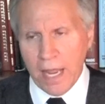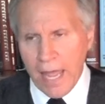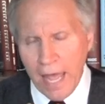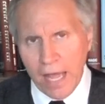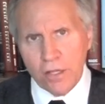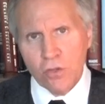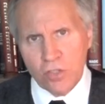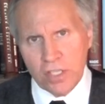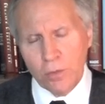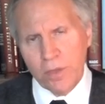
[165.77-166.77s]
How do you
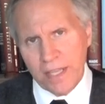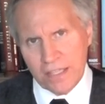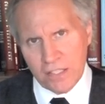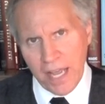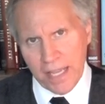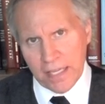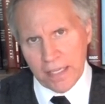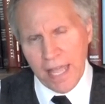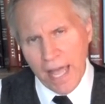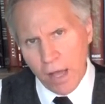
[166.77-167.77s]
deal with
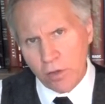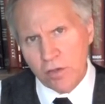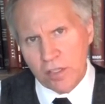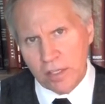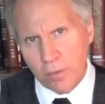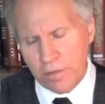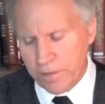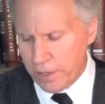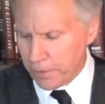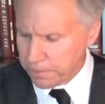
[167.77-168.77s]
anxiety? How do you deal with
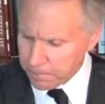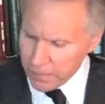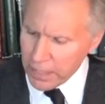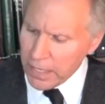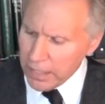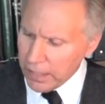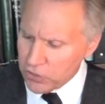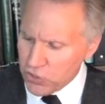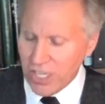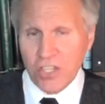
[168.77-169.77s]
fear?
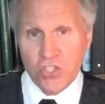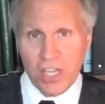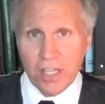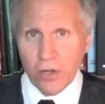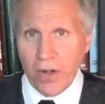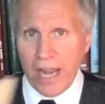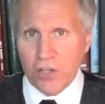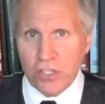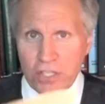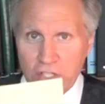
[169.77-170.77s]
Zig Ziglar
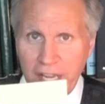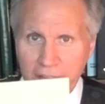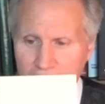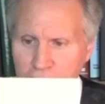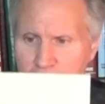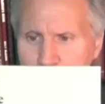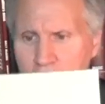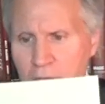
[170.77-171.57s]
actually said this: